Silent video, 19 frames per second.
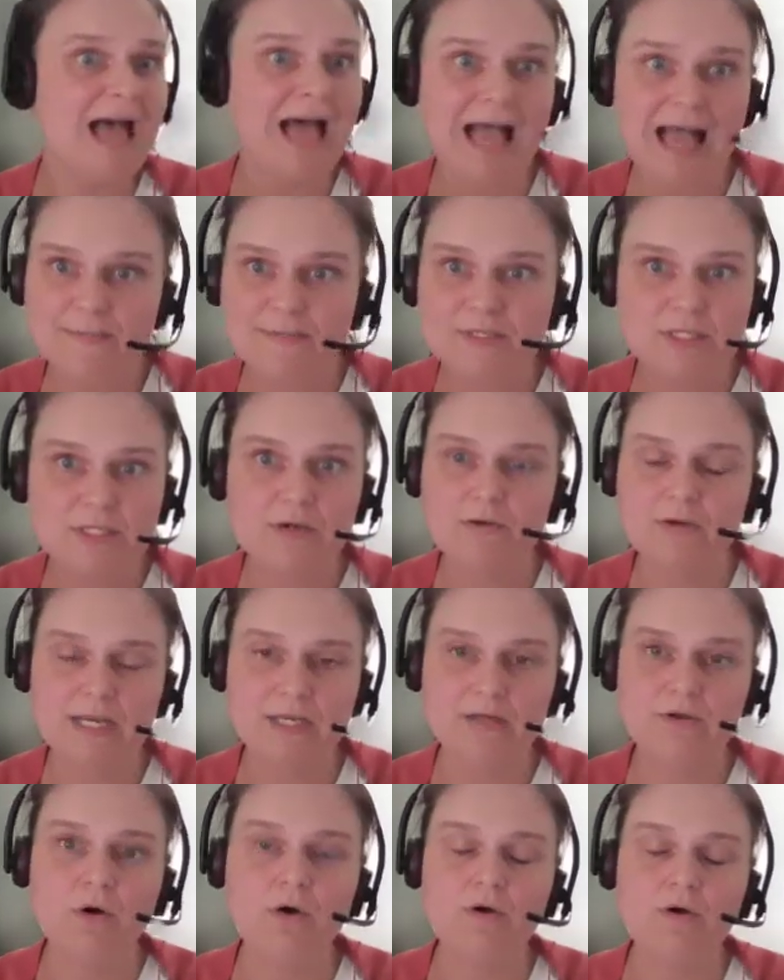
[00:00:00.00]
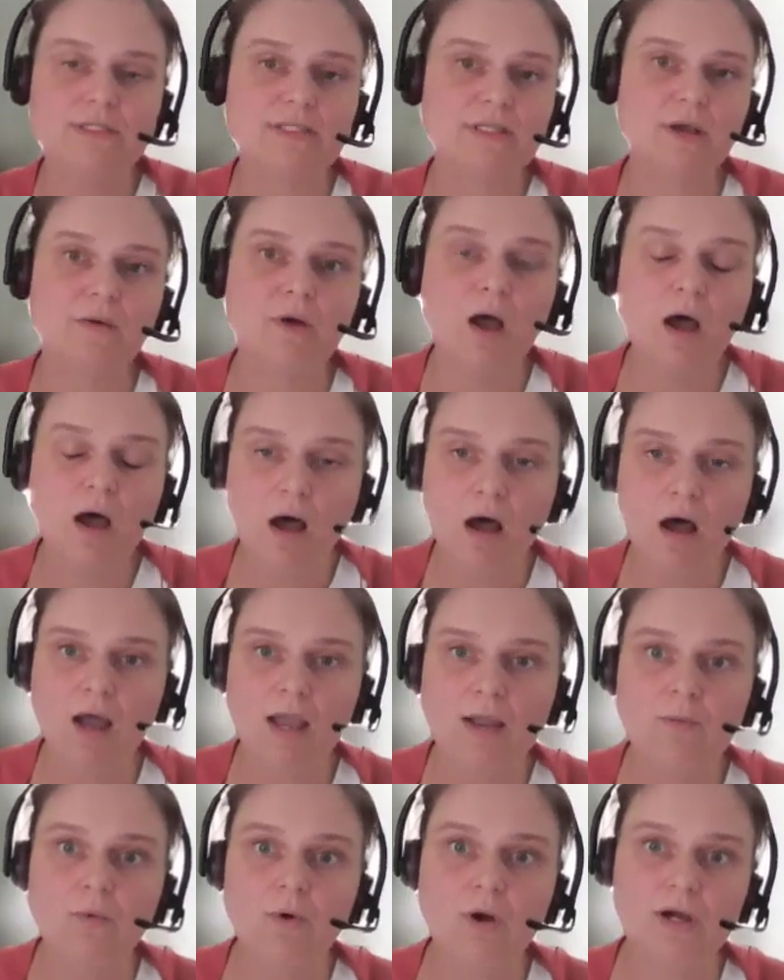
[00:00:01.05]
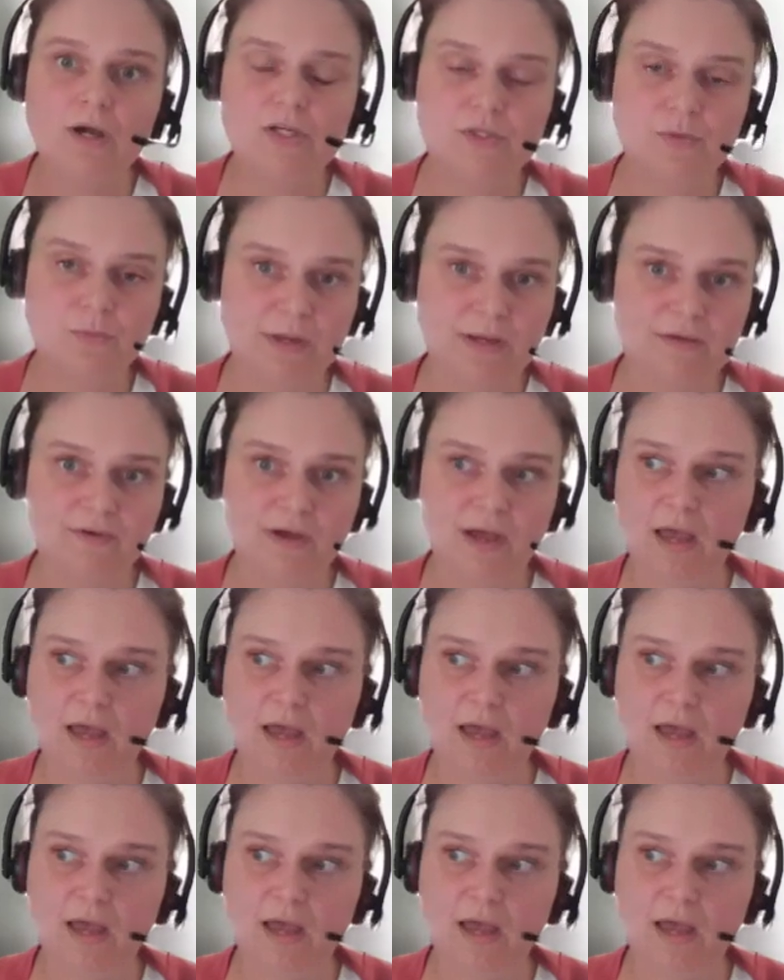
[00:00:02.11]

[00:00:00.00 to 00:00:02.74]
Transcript: Absolutely not. So I worked with